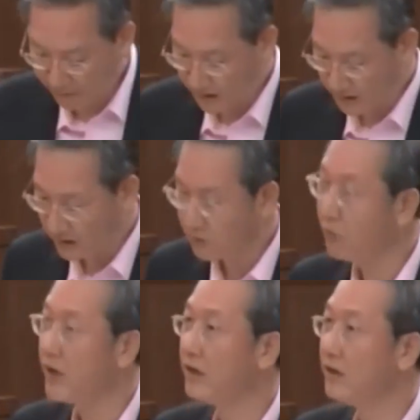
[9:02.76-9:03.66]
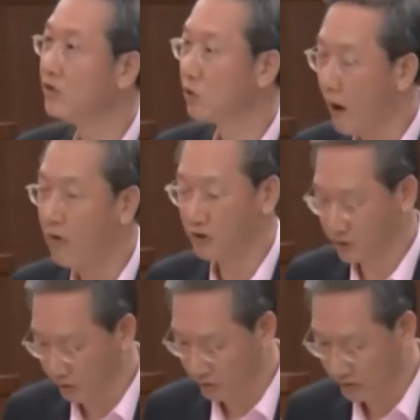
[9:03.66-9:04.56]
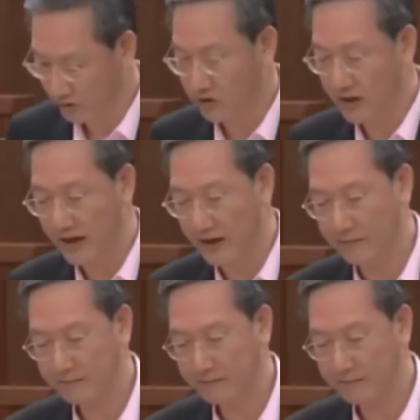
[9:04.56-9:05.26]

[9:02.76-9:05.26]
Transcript: visitors bring to our shores today.